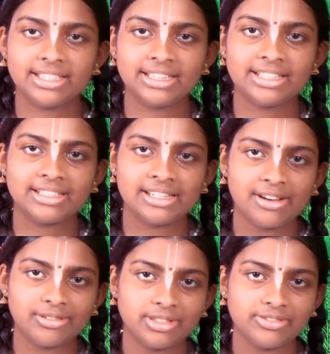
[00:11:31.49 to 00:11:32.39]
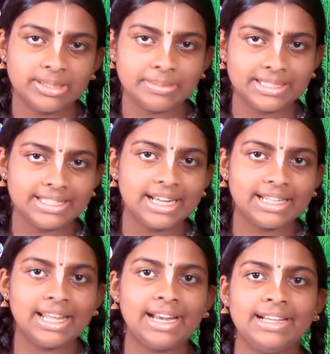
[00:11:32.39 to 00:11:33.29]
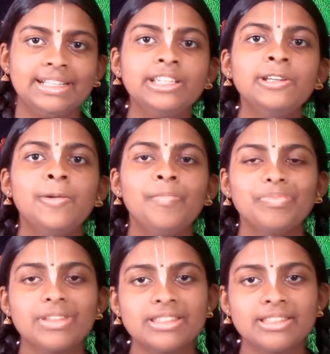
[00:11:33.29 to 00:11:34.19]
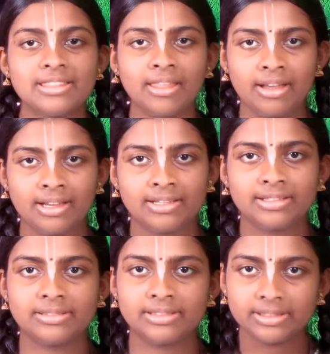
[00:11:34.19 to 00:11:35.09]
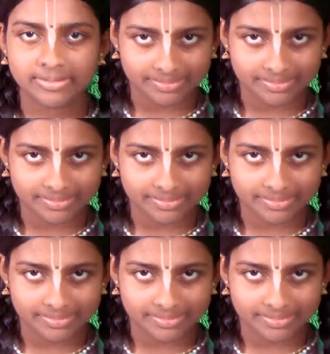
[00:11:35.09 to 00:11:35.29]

in the house of Srimati Radharani mm, uh,